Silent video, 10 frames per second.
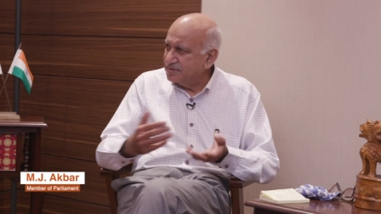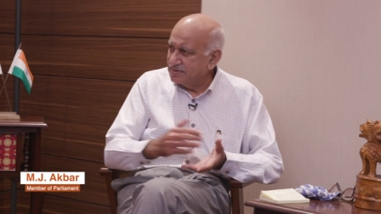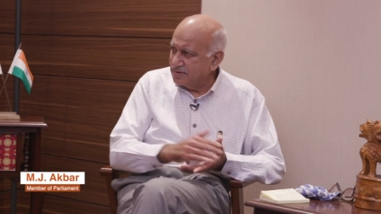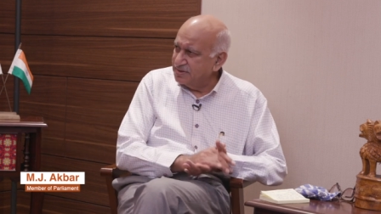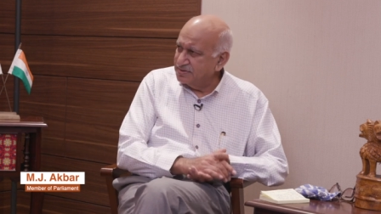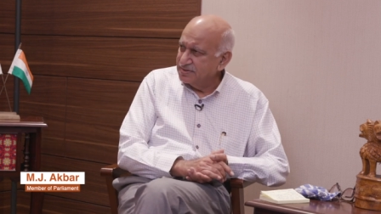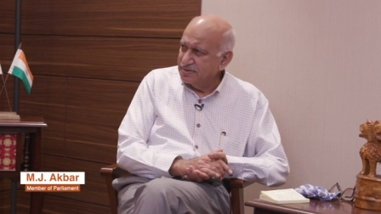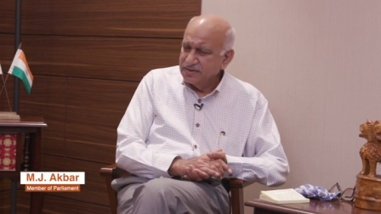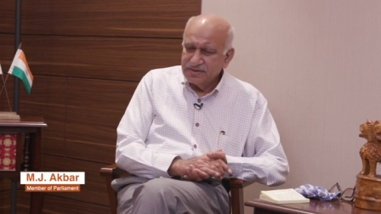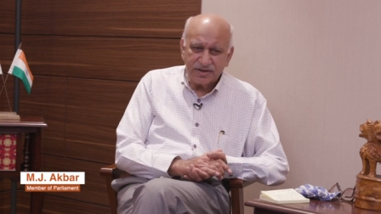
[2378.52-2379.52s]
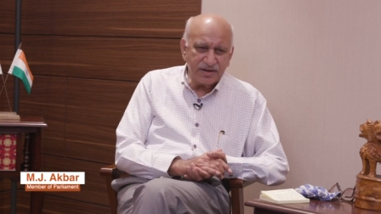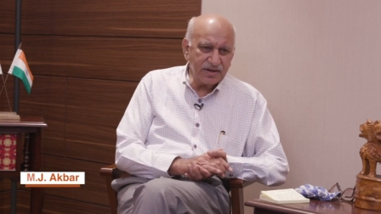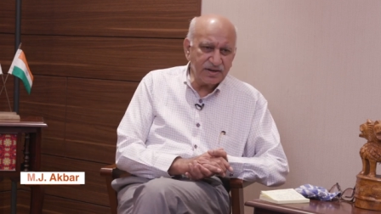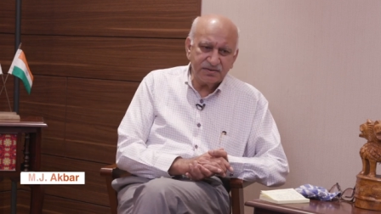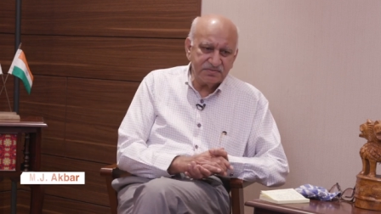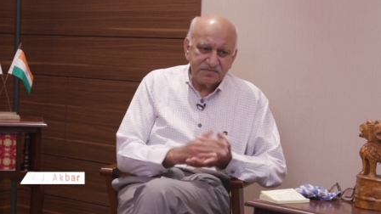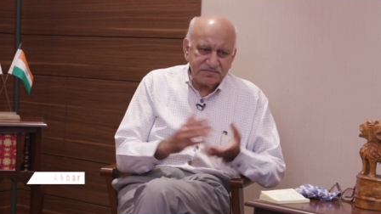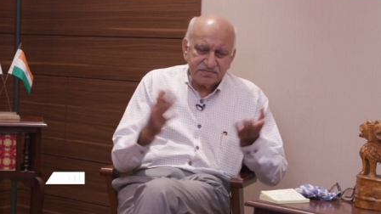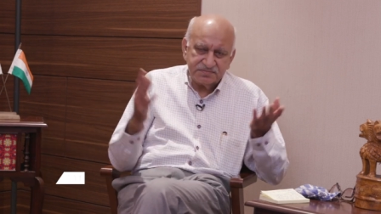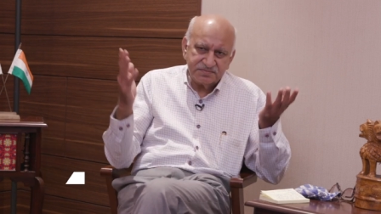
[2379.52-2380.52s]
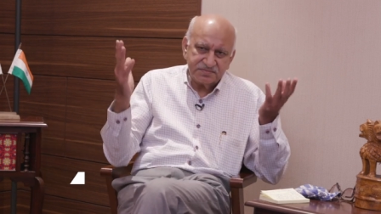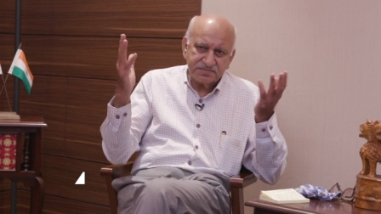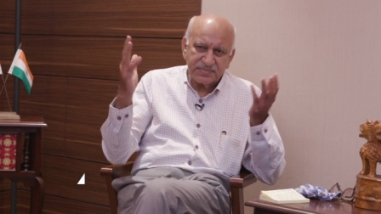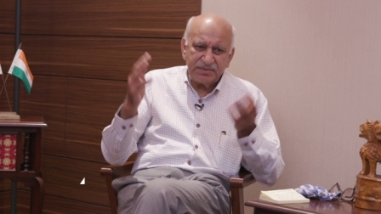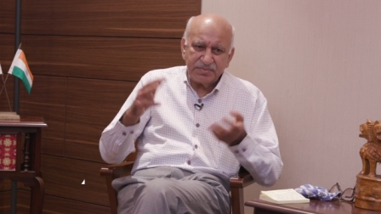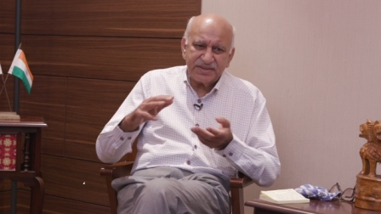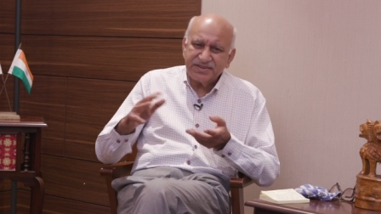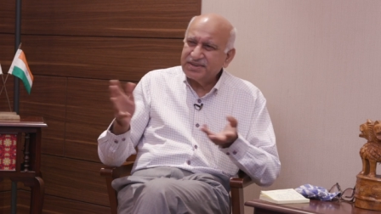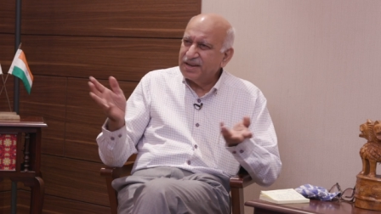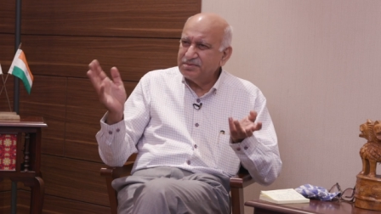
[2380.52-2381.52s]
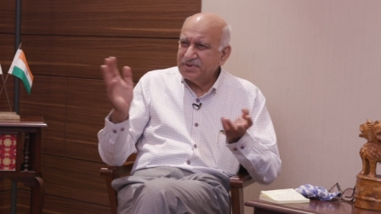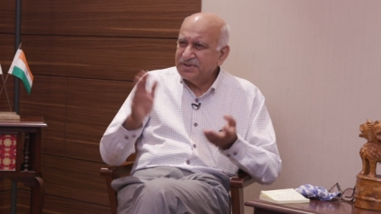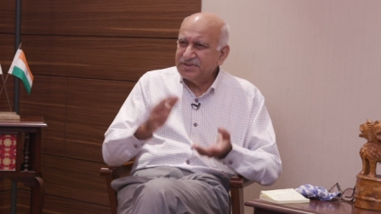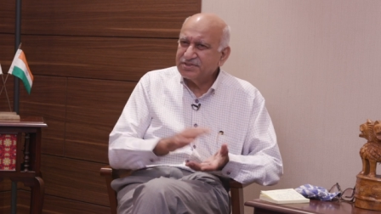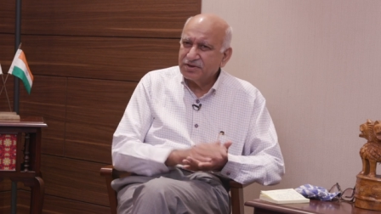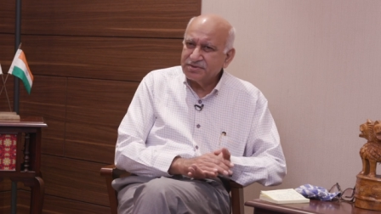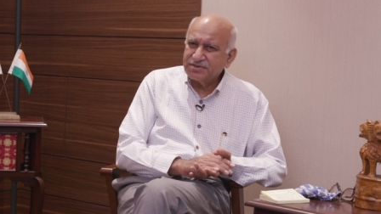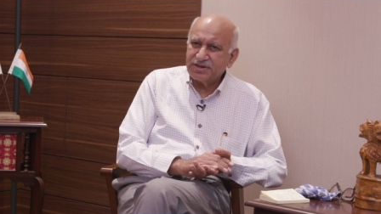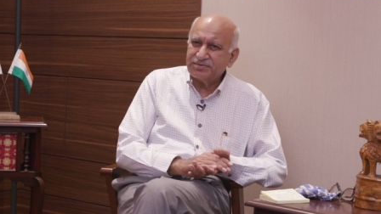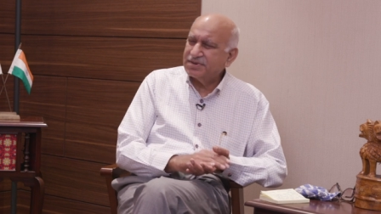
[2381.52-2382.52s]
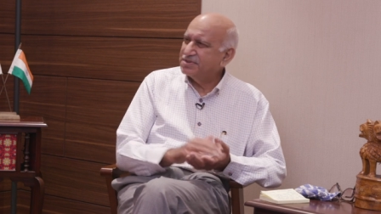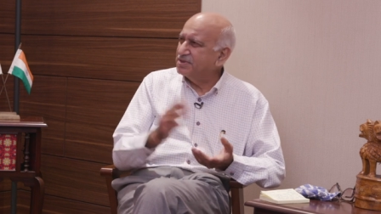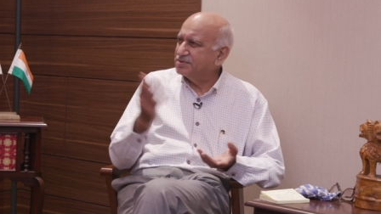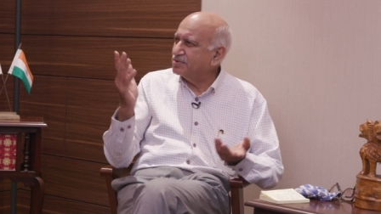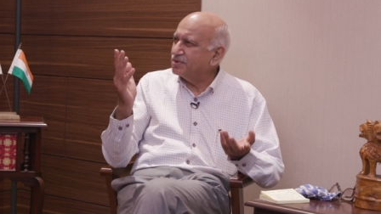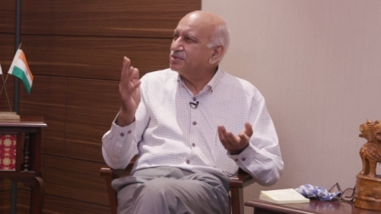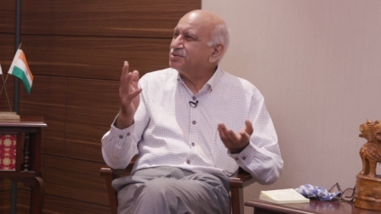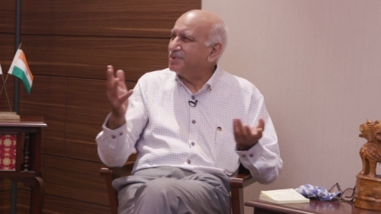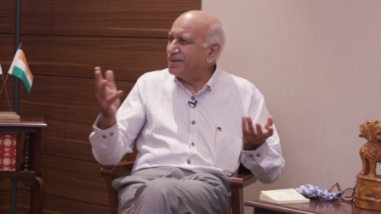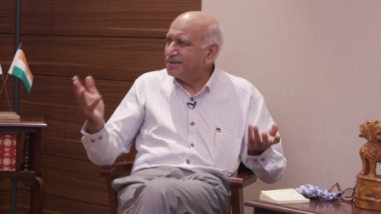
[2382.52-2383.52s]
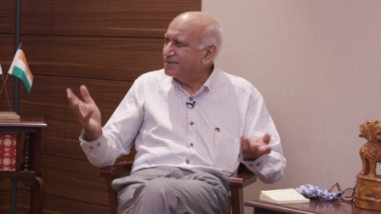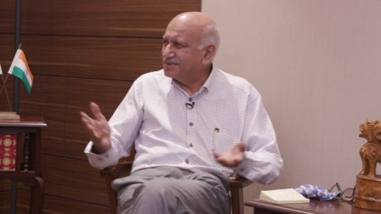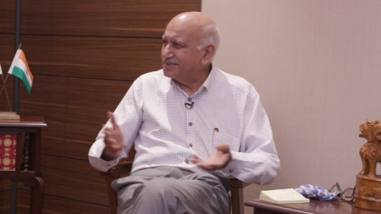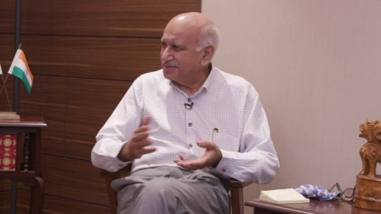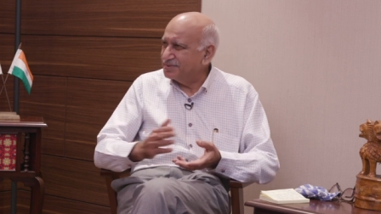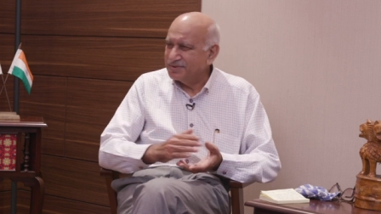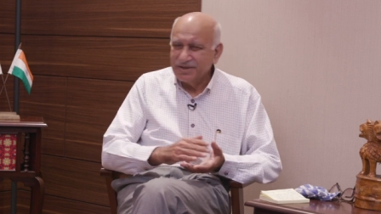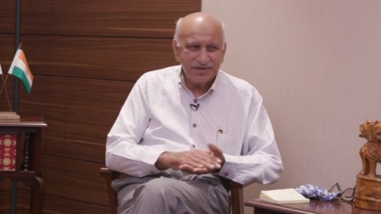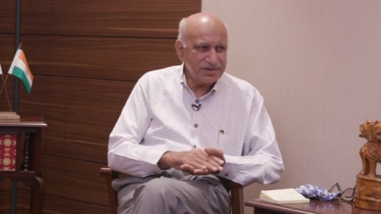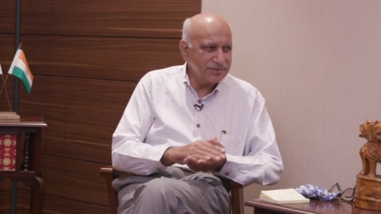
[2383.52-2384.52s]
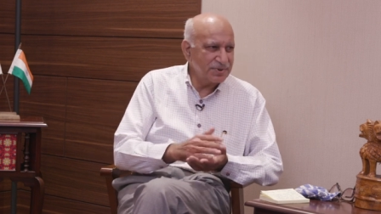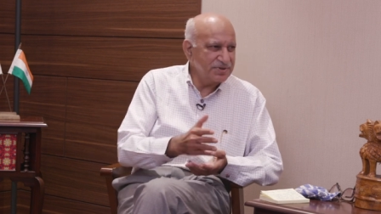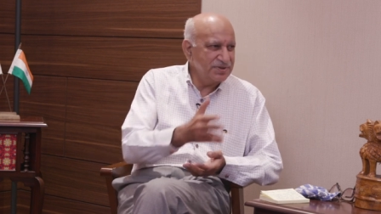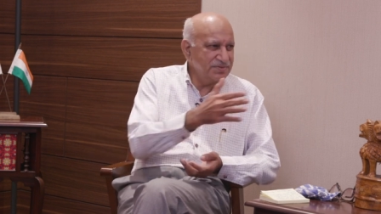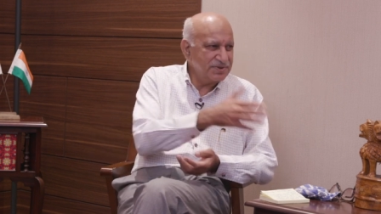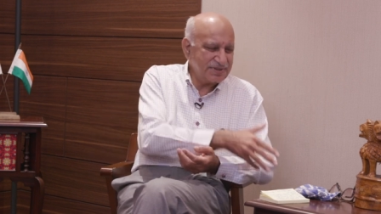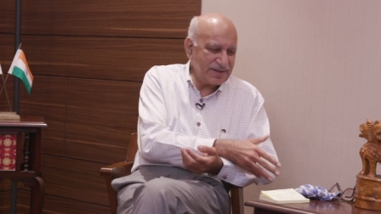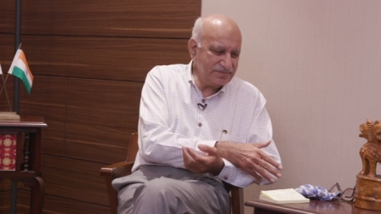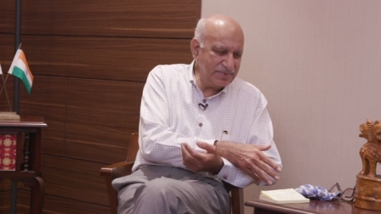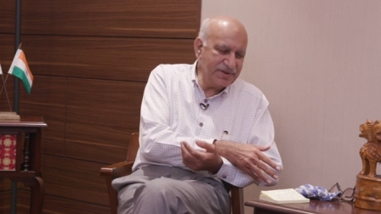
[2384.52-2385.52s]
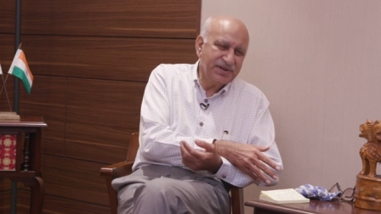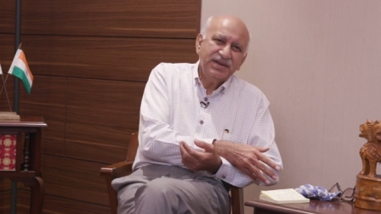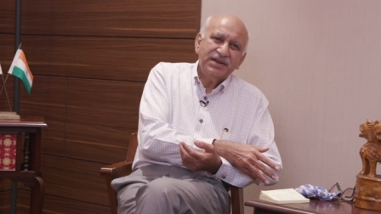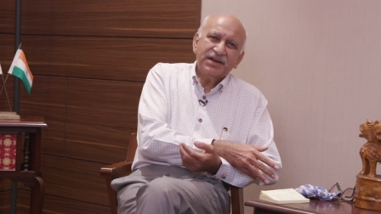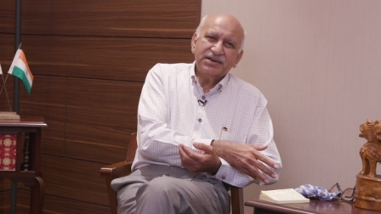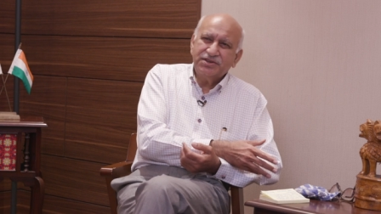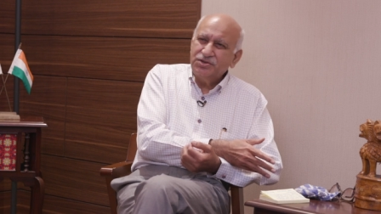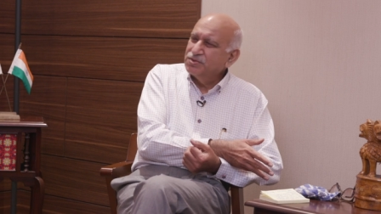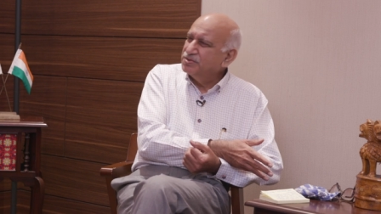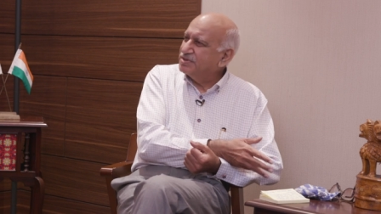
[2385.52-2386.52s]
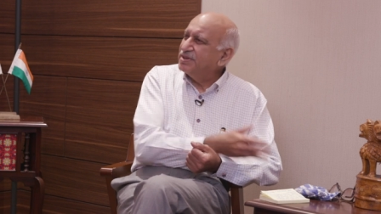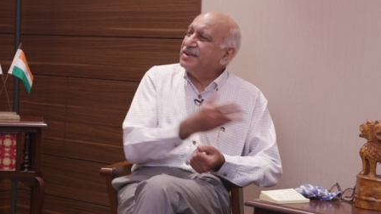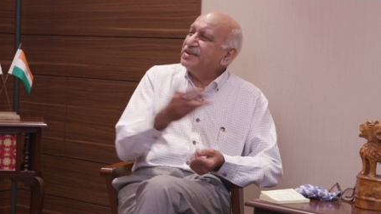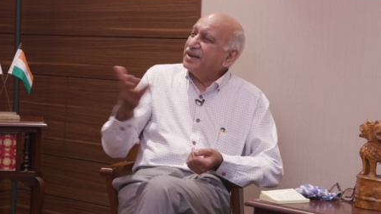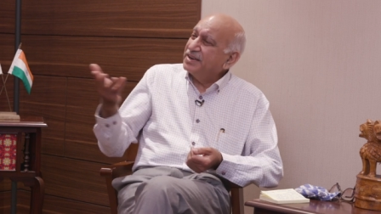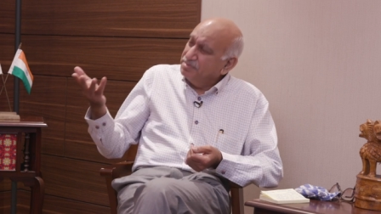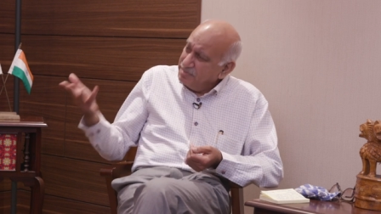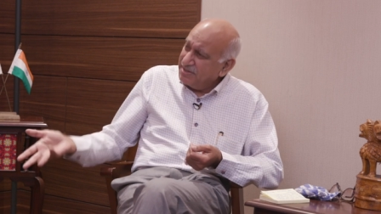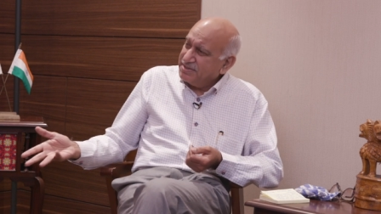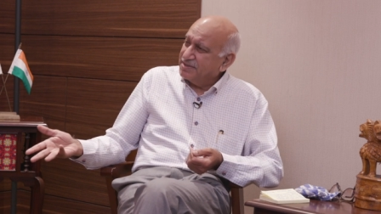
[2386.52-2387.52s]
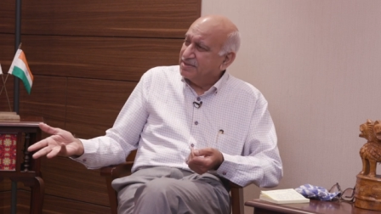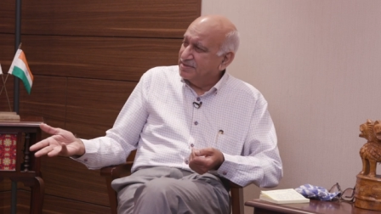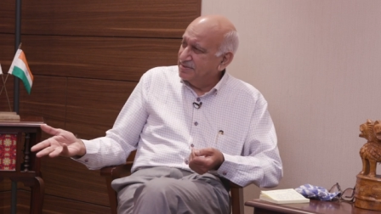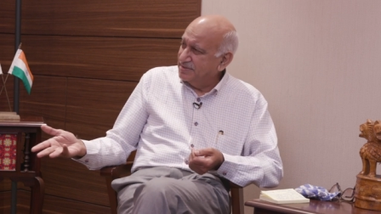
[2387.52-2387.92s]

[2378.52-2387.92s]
right? And by the time he reached out to Sarwardi, it was all too late. Sarwardi had been accused and admitted